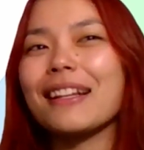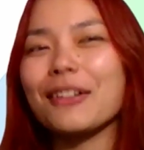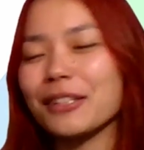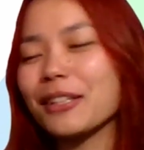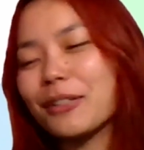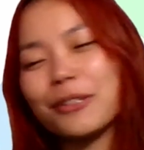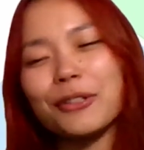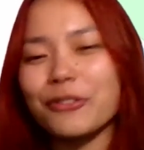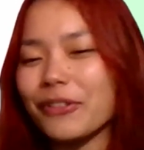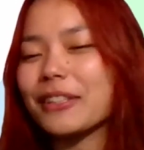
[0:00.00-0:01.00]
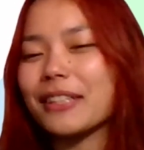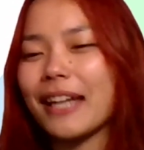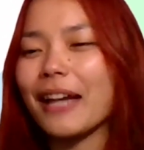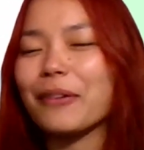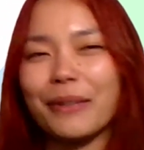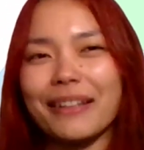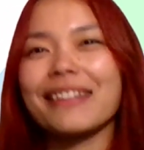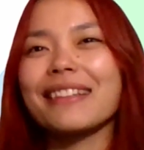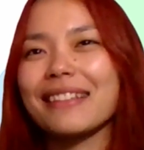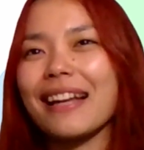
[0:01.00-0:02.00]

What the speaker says: They're a lot of fun to hang with.